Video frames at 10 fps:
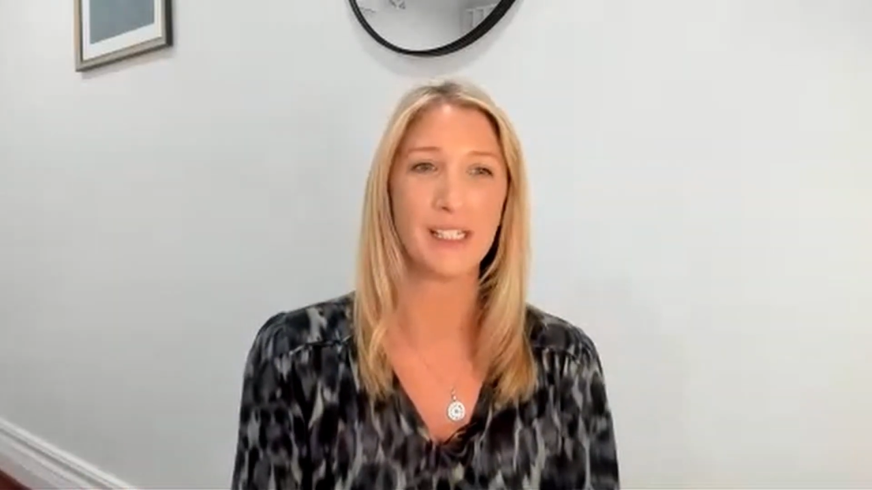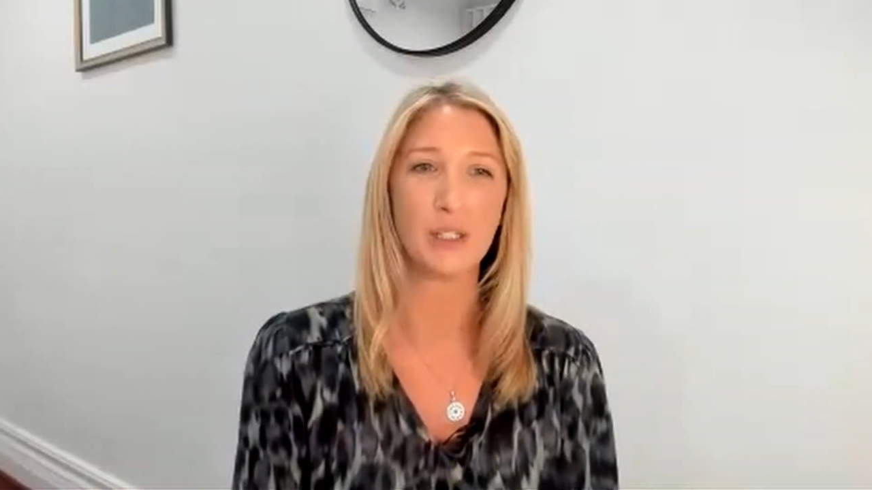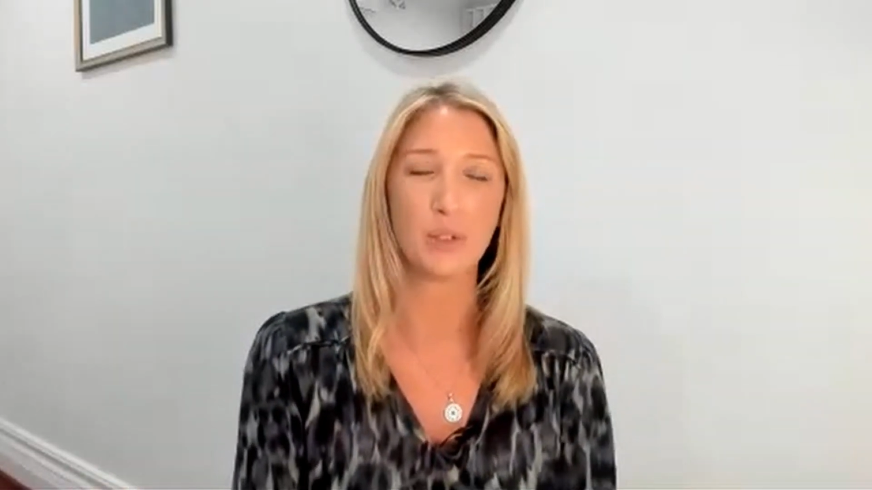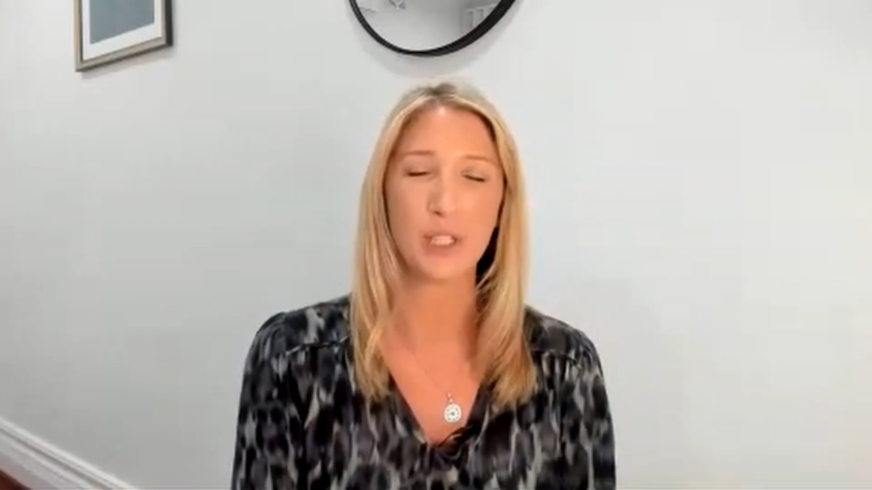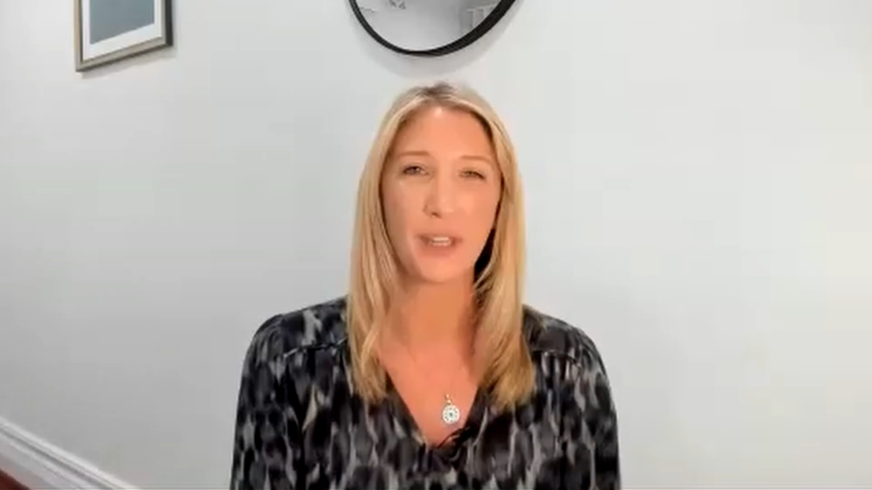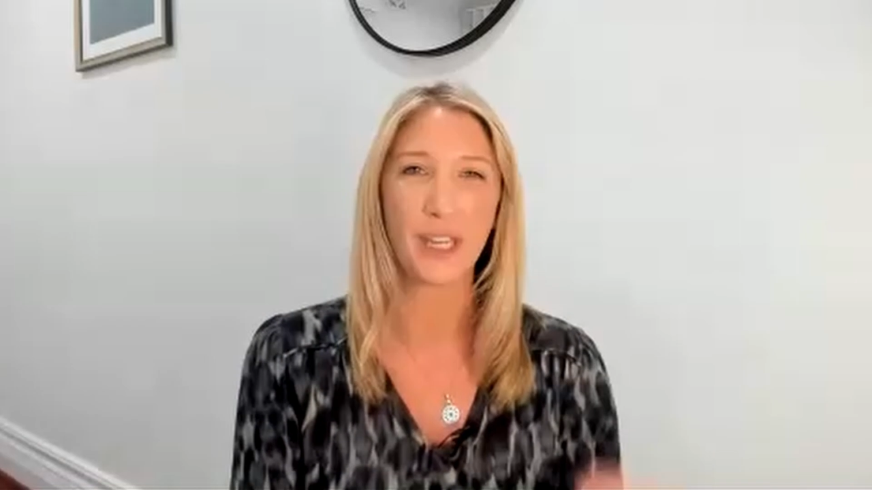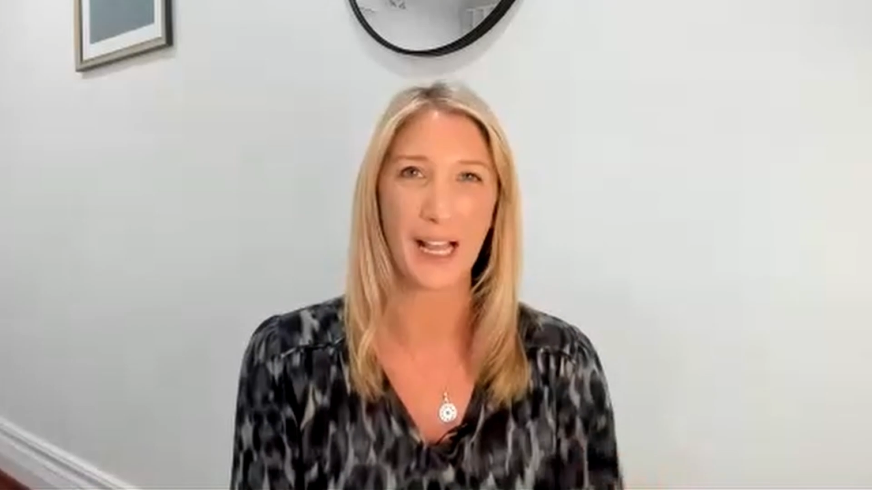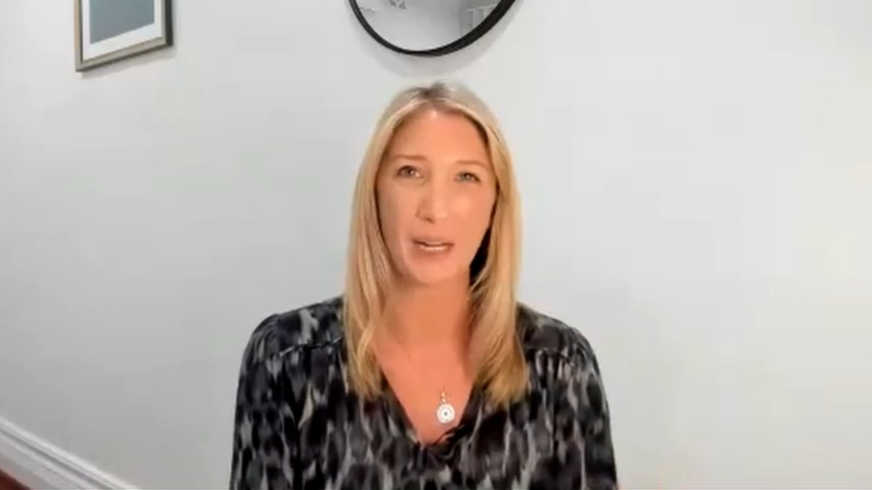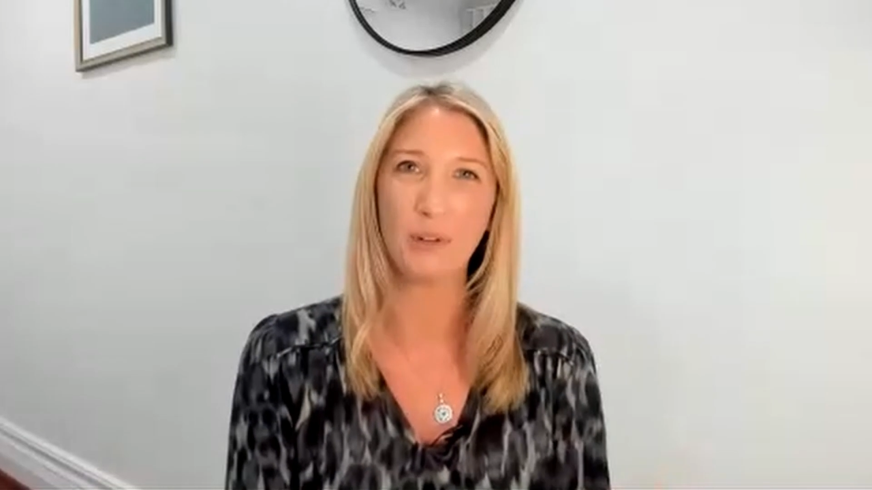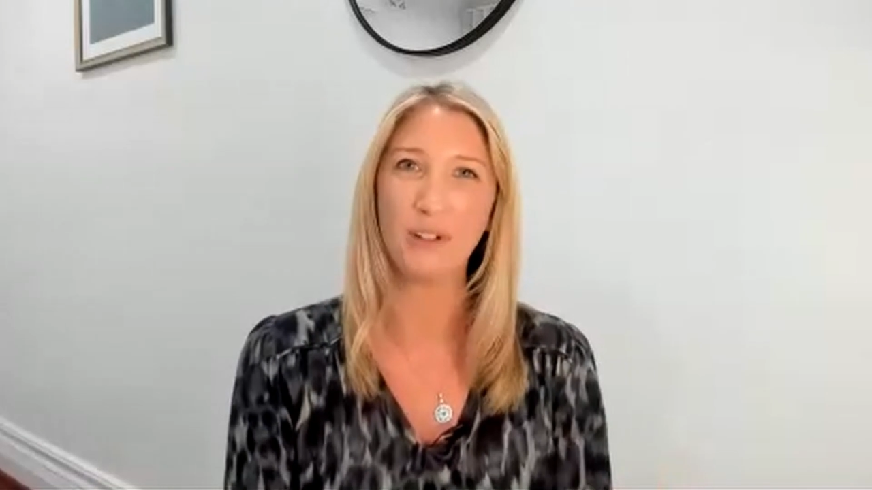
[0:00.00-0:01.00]
it's also the
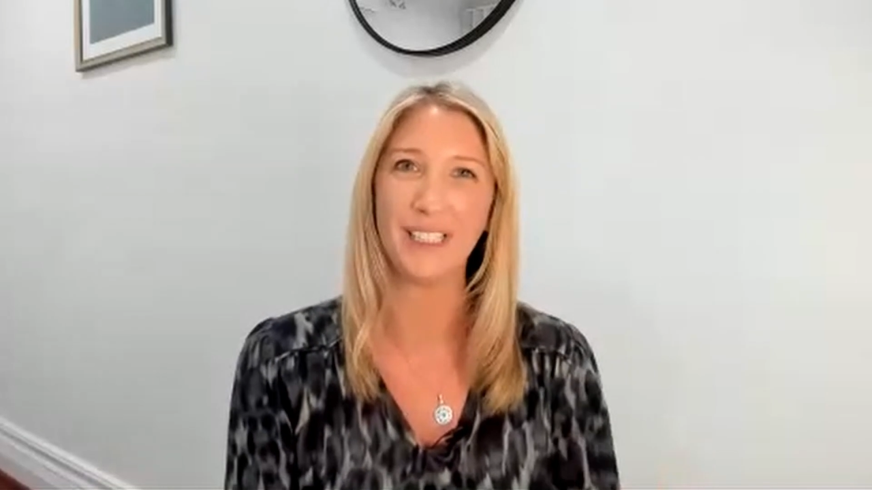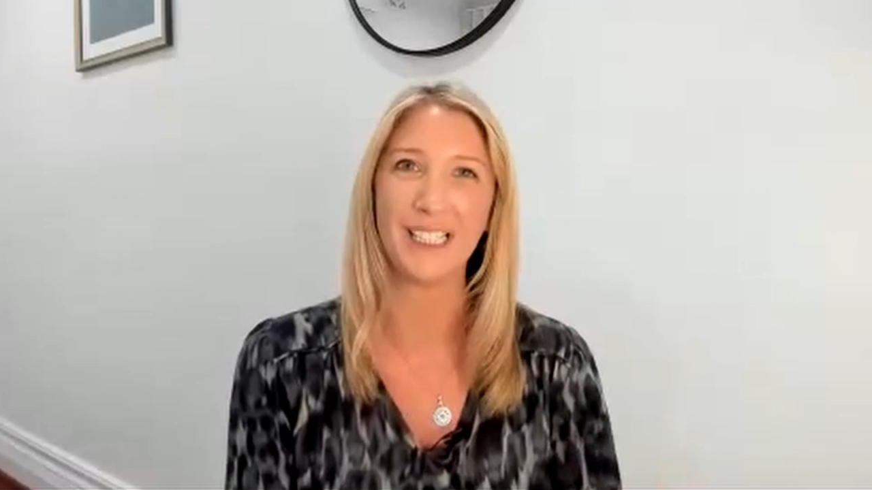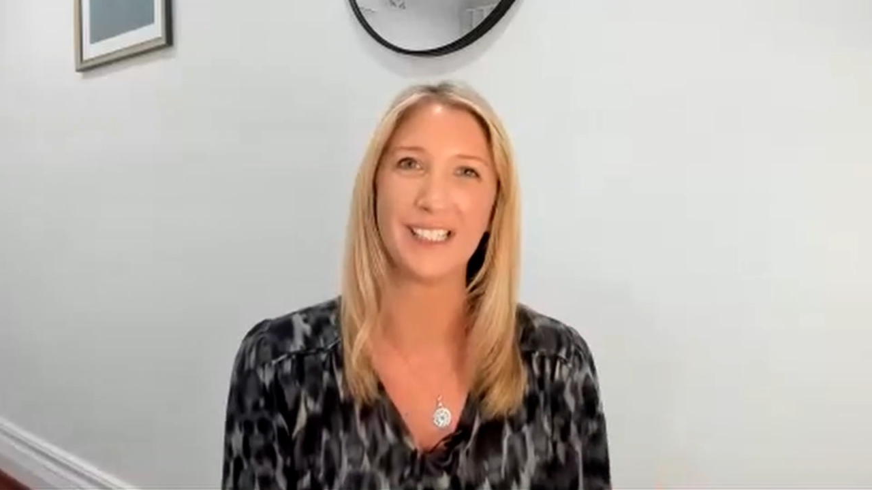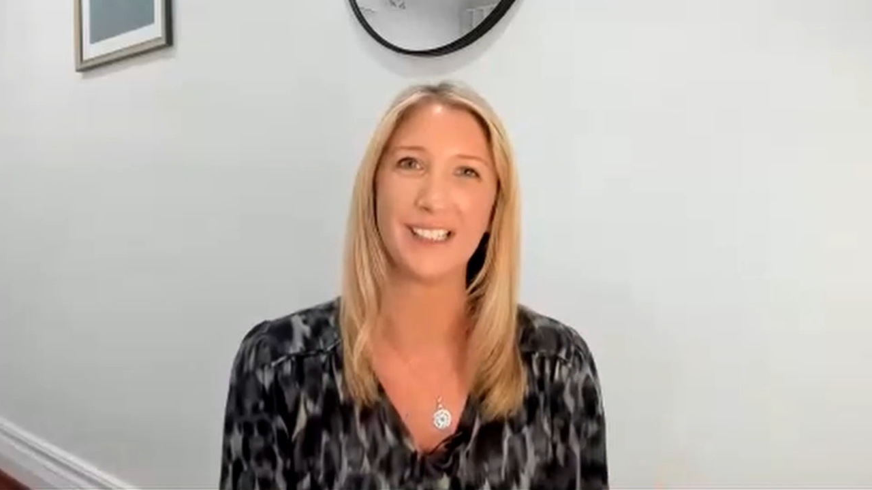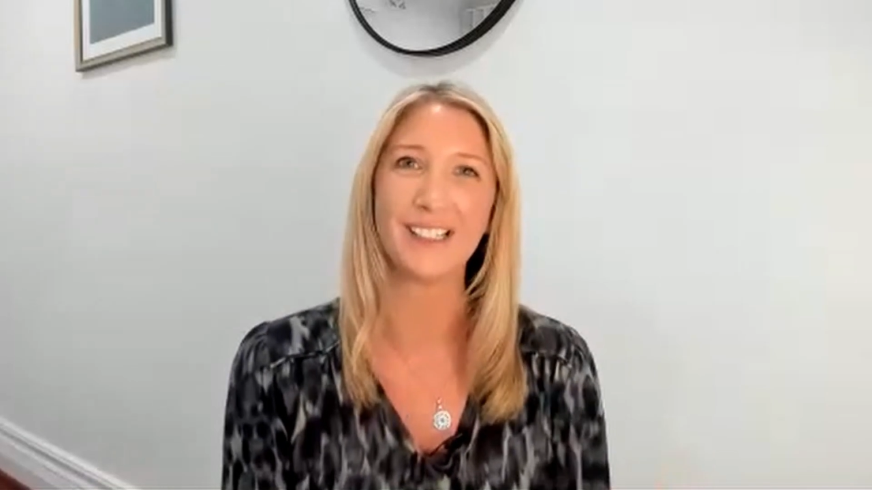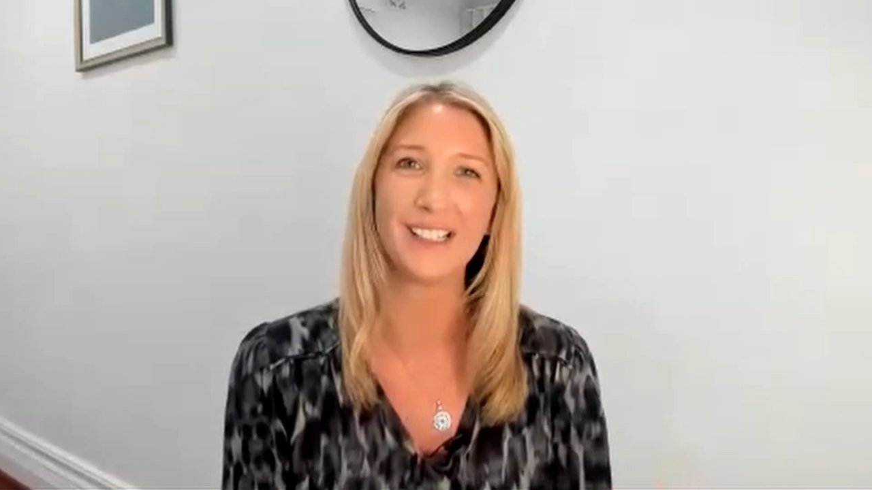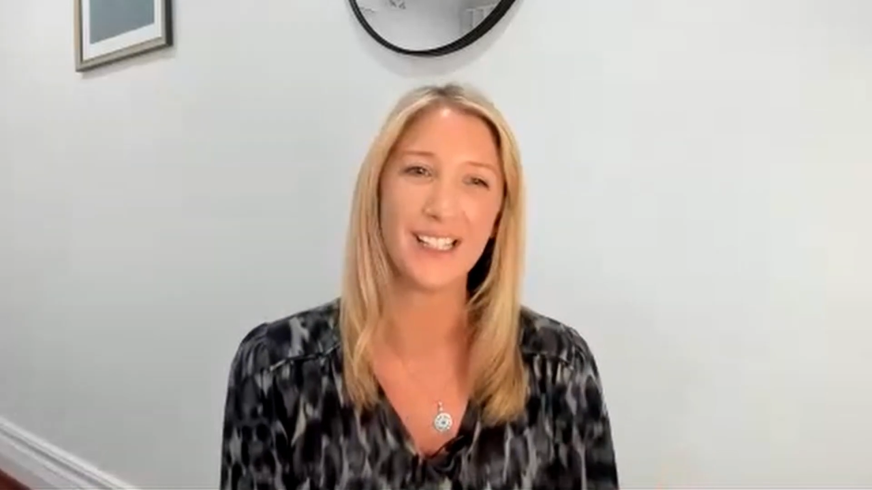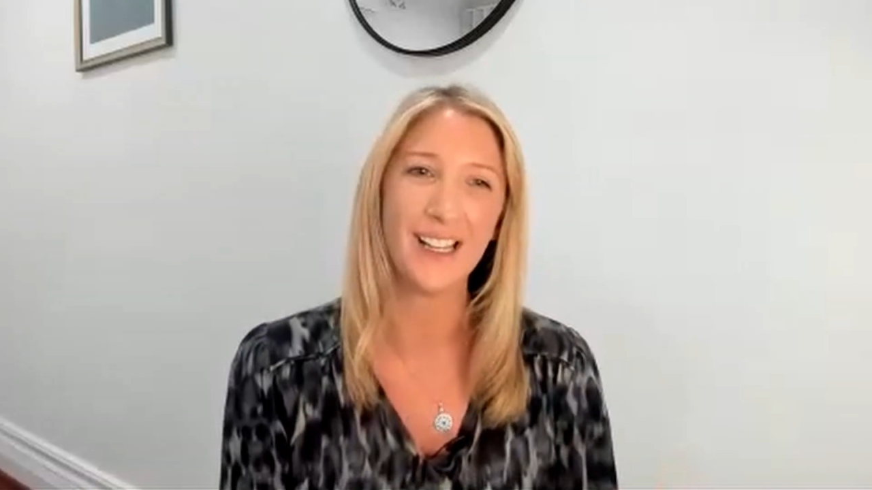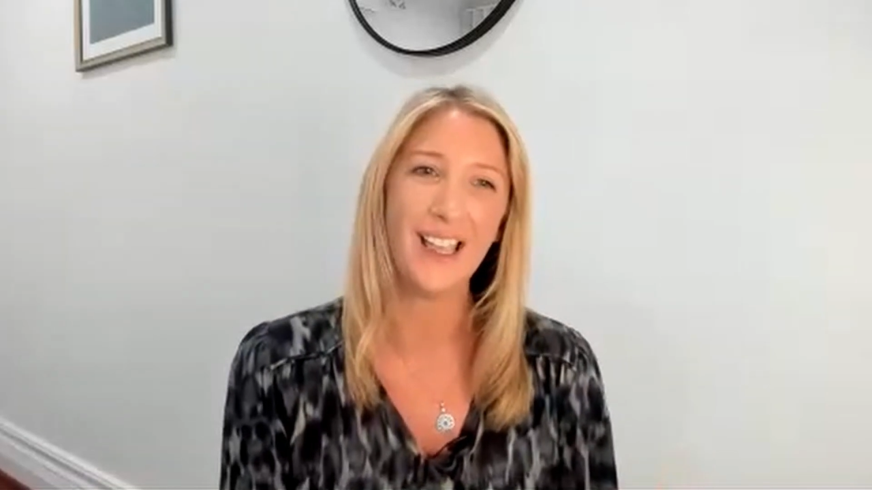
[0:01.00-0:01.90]
caliber of leaders